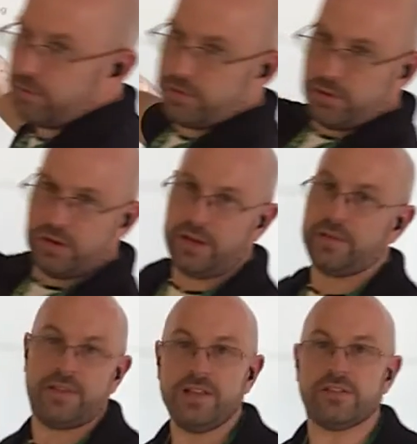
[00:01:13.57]
to click
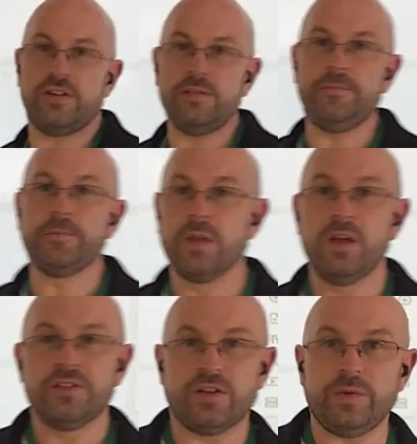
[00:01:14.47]
returning. That's all.
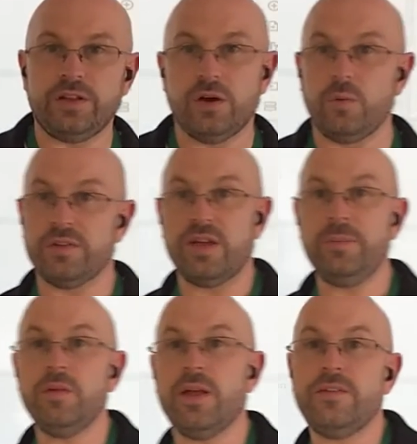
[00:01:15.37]
So then we know what
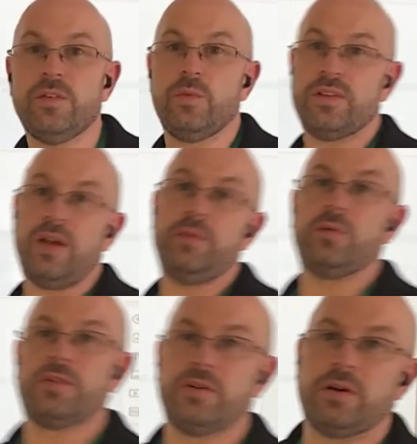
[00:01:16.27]
time you left and what time
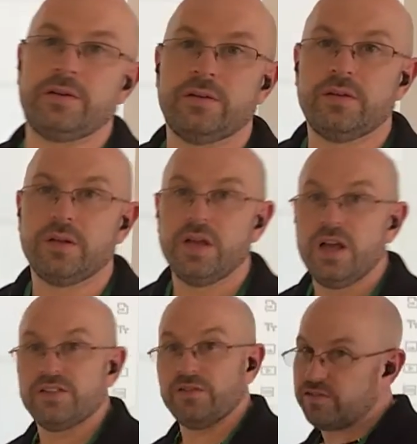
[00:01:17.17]
you returned.
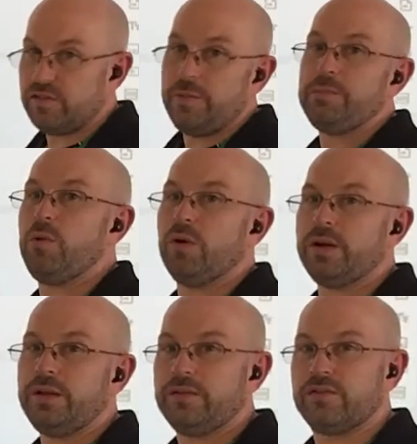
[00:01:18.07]
So this is going to be
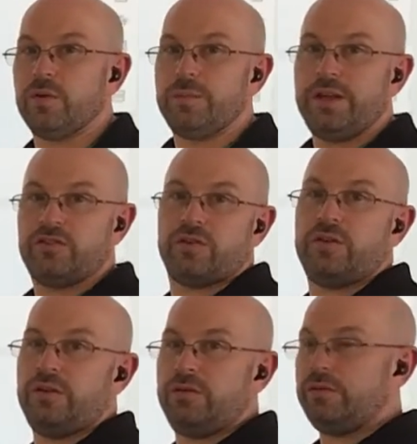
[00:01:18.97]
important, so make
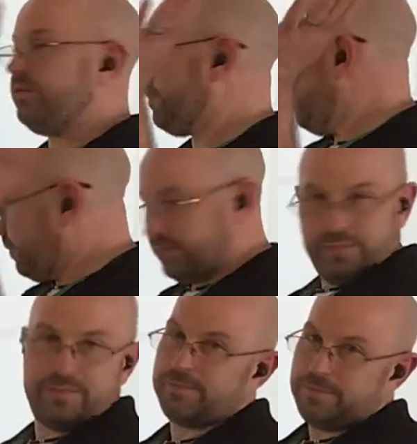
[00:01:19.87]
sure you
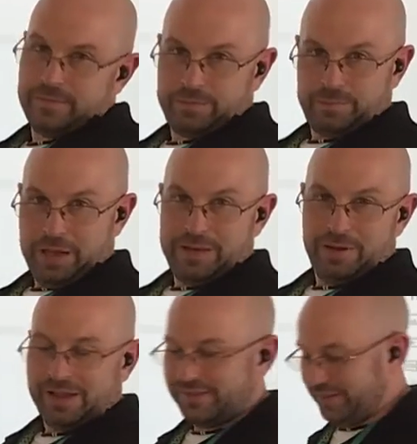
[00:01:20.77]
pay
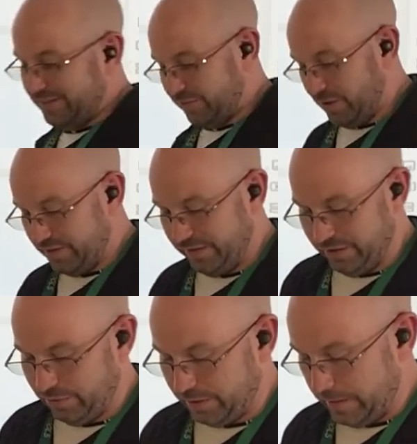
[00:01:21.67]
mind to this throughout the
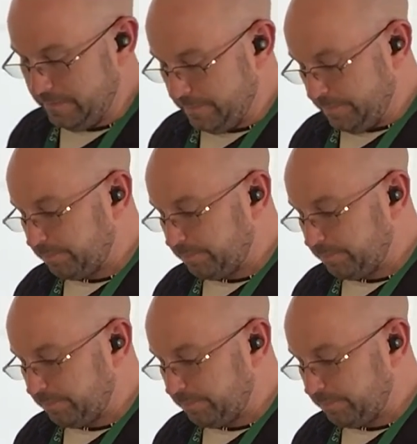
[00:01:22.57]
year, okay?